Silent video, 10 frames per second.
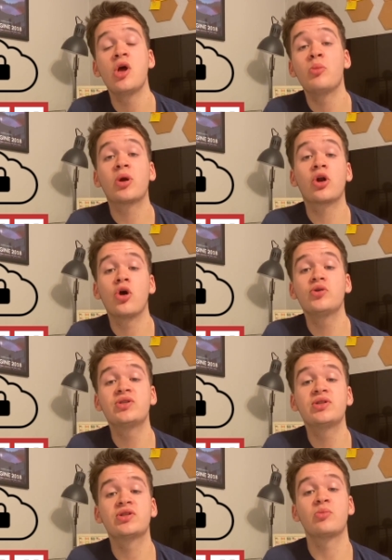but are
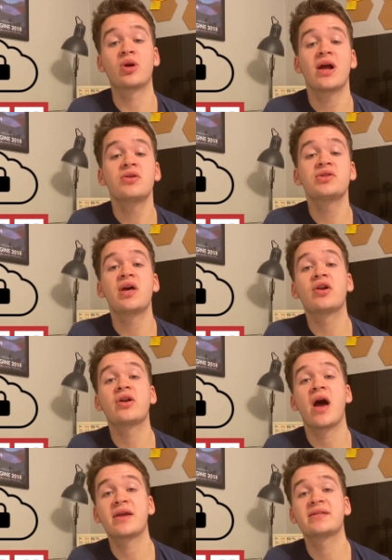hosted somewhere else and are
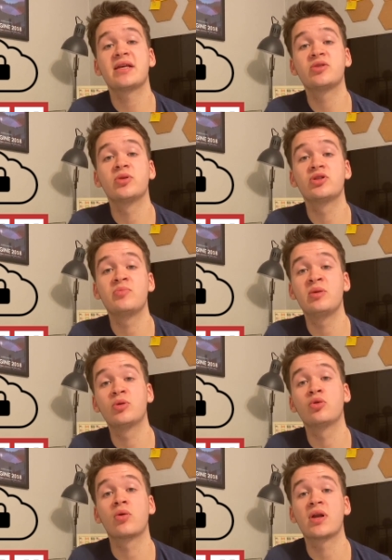not accessible to
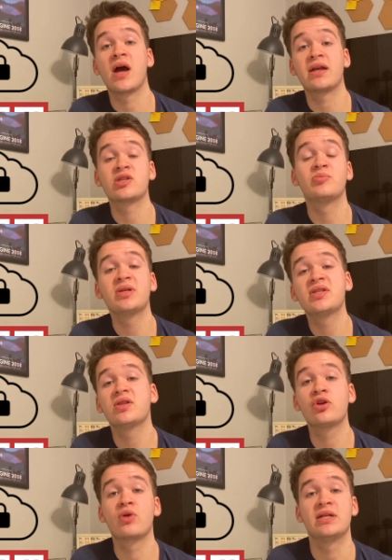people who are not
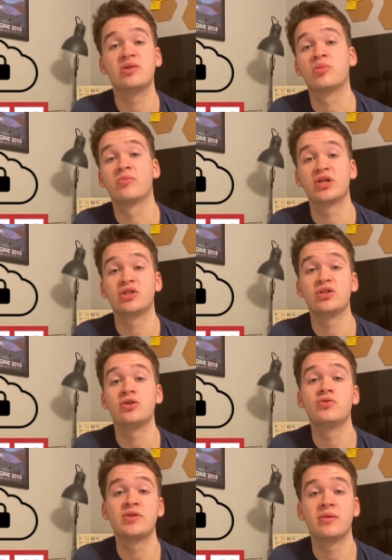explicitly granted permission to
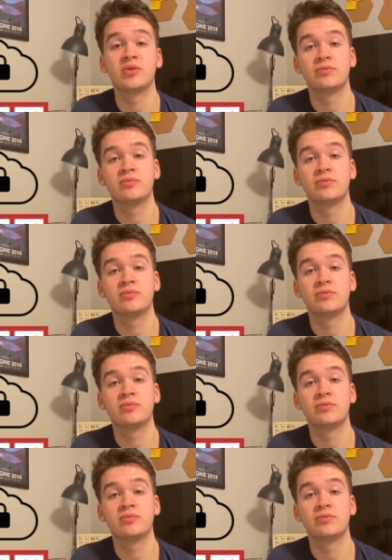use them.